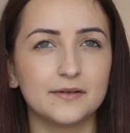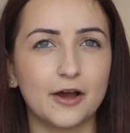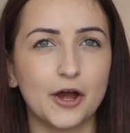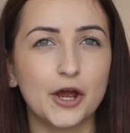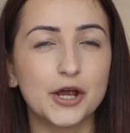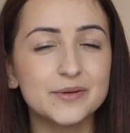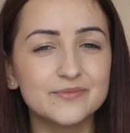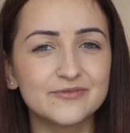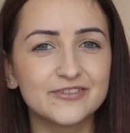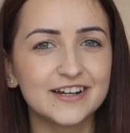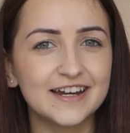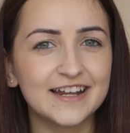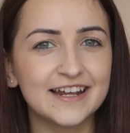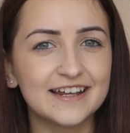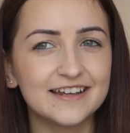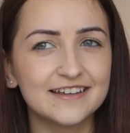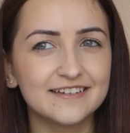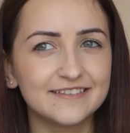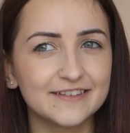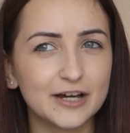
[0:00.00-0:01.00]

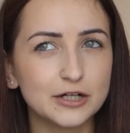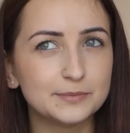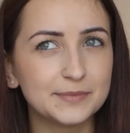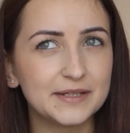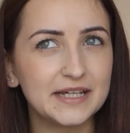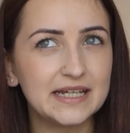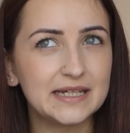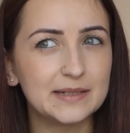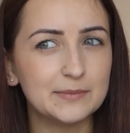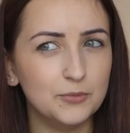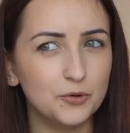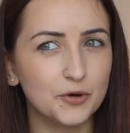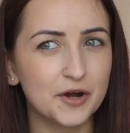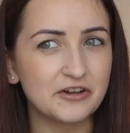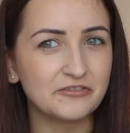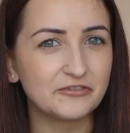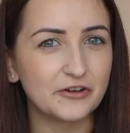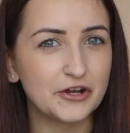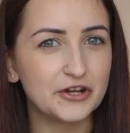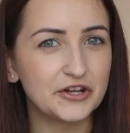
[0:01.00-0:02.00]
Hopefully they'll be more
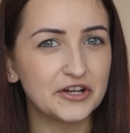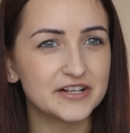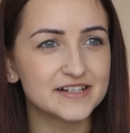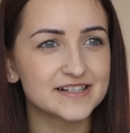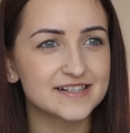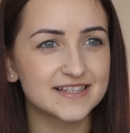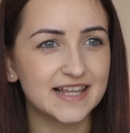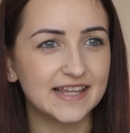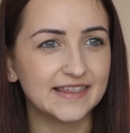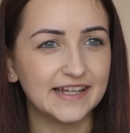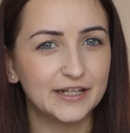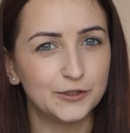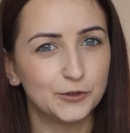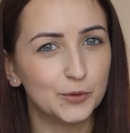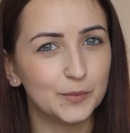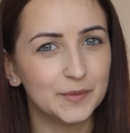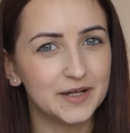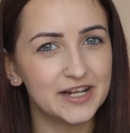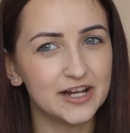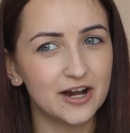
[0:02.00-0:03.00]
in focus than they
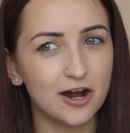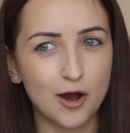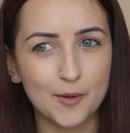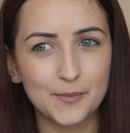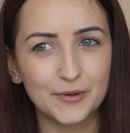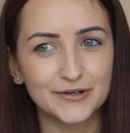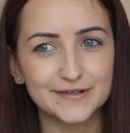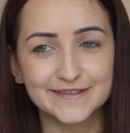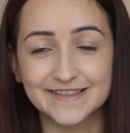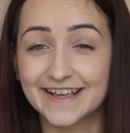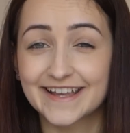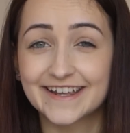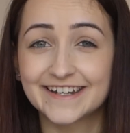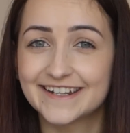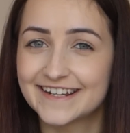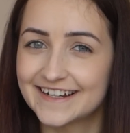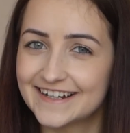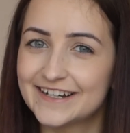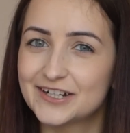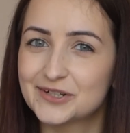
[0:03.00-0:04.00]
normally are, because they're
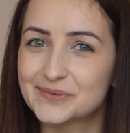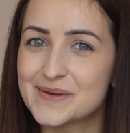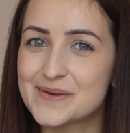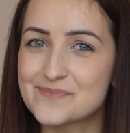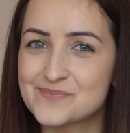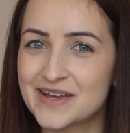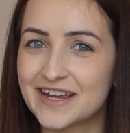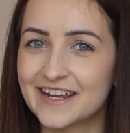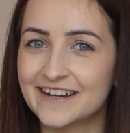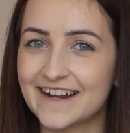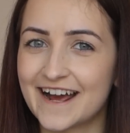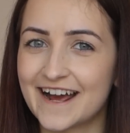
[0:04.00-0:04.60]
getting a little bit bigger